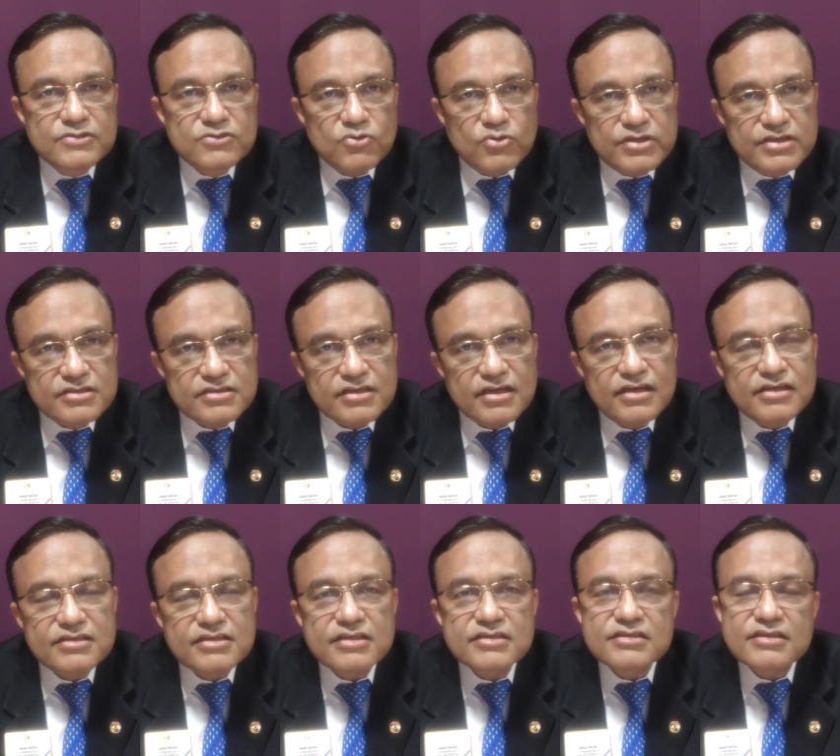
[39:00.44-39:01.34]
so
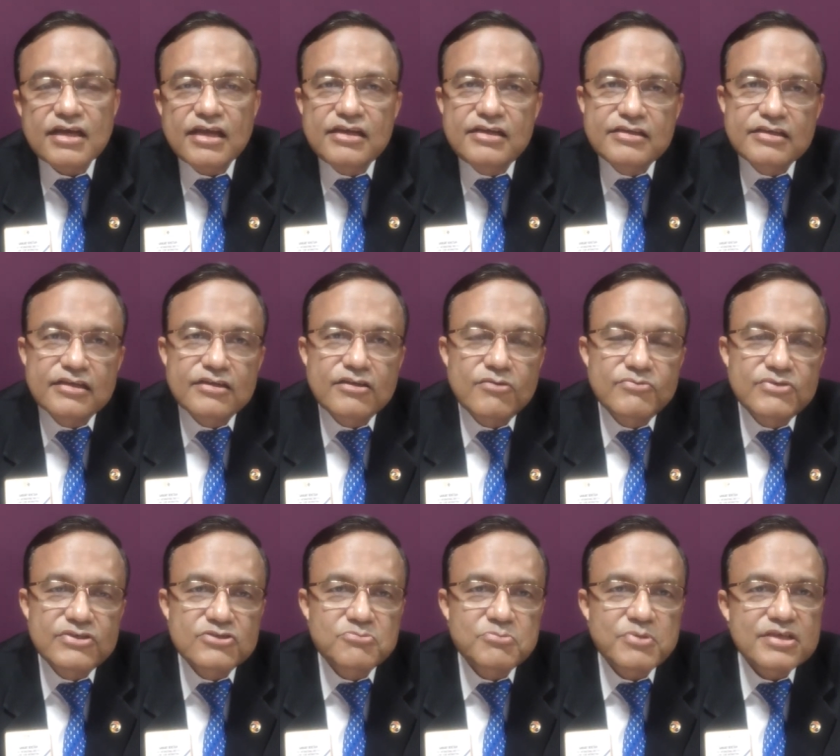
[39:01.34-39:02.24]
skeleton
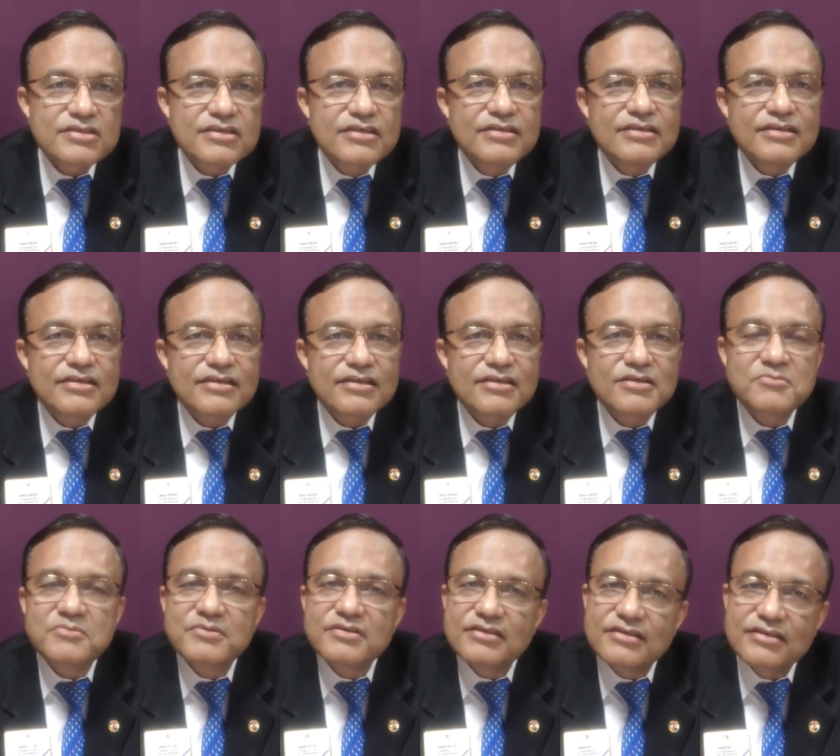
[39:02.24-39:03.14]
of a specialty
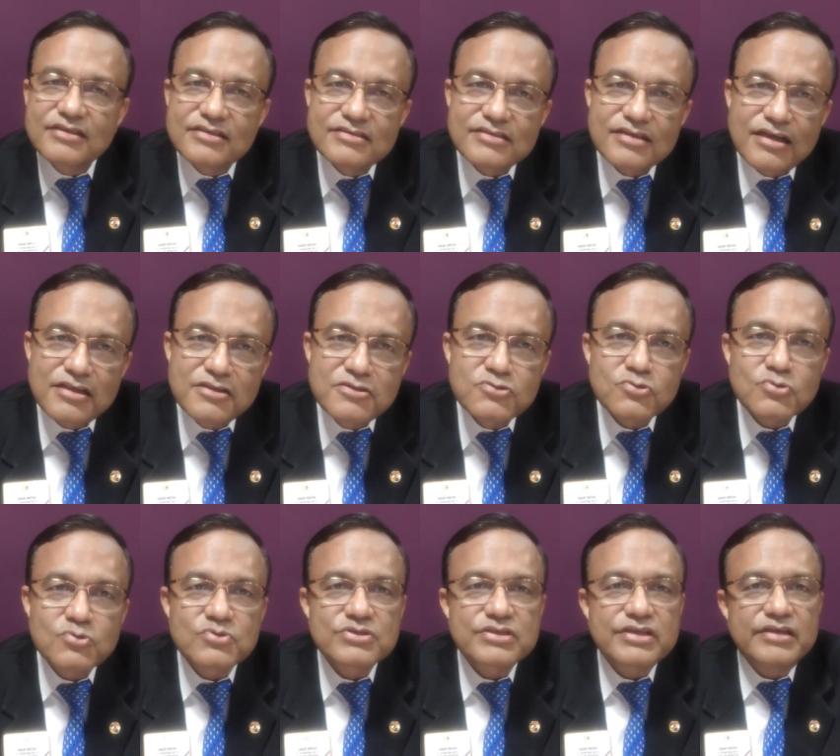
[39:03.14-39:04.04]
club is
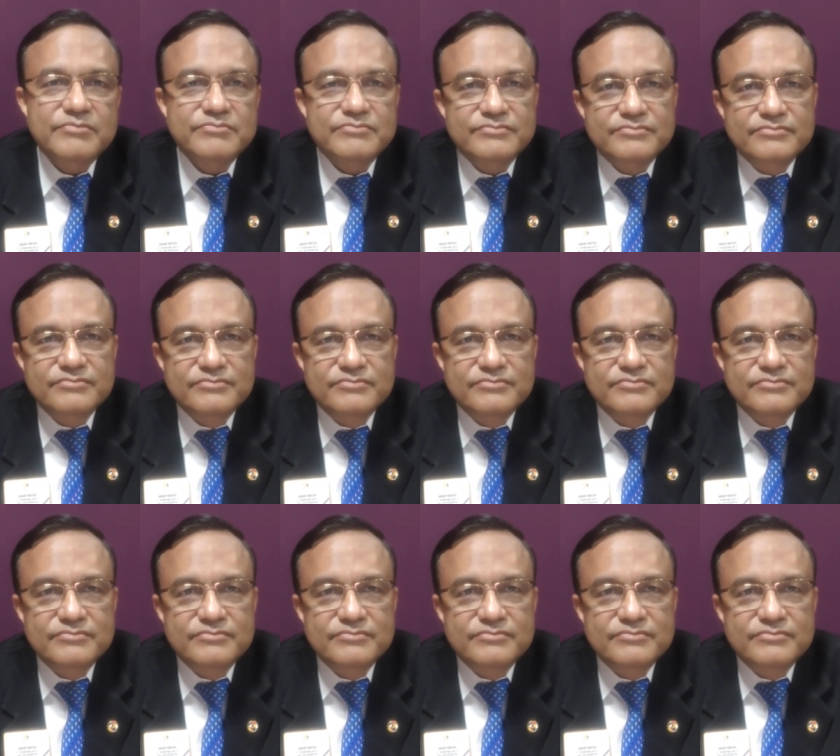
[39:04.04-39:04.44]
also same.